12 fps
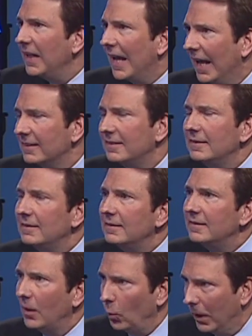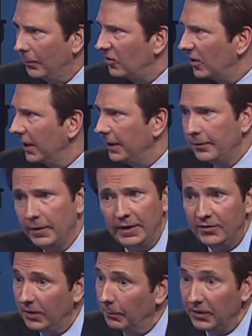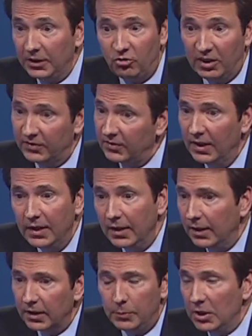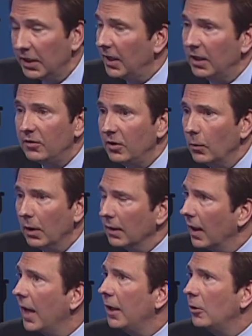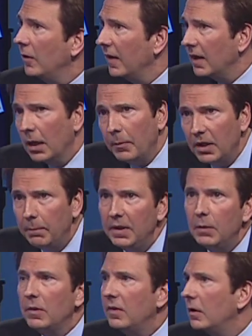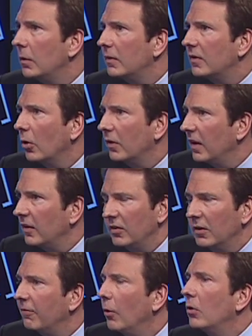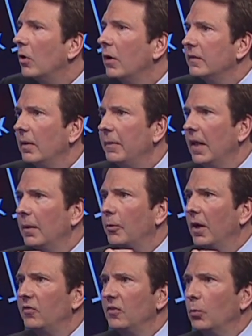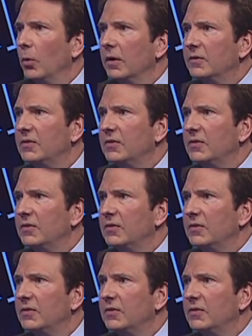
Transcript: accesses that website, do they simply just communicate to you online, or do they come in and meet with you, or is it a phone call? Tell me how the process works.